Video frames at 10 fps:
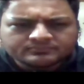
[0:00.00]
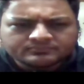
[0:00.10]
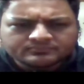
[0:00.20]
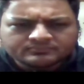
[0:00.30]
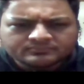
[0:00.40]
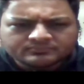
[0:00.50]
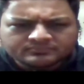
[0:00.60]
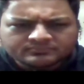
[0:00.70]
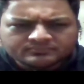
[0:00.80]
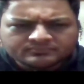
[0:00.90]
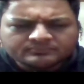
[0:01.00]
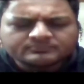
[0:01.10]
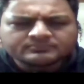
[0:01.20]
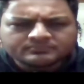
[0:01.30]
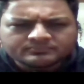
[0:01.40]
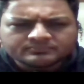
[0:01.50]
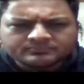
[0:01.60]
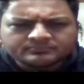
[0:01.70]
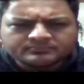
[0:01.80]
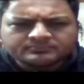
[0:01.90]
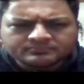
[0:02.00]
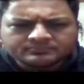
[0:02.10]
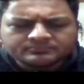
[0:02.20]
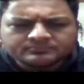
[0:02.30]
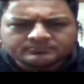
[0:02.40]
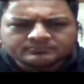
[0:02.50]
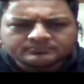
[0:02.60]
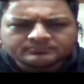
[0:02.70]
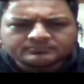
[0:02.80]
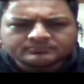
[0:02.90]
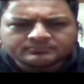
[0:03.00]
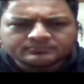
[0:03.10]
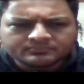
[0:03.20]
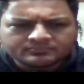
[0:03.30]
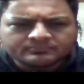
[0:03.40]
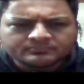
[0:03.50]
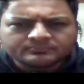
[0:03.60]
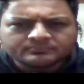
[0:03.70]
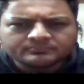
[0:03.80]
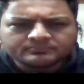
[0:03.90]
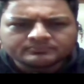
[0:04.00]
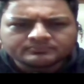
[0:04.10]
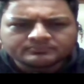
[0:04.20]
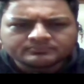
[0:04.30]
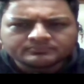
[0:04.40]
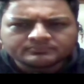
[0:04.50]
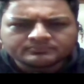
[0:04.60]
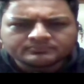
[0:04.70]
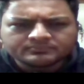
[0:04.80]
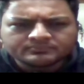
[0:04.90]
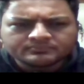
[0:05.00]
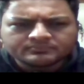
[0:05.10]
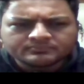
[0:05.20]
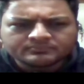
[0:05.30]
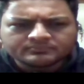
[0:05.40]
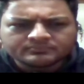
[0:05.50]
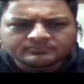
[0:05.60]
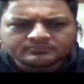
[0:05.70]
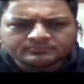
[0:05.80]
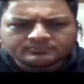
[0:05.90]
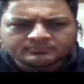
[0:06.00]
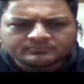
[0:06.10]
[no speech]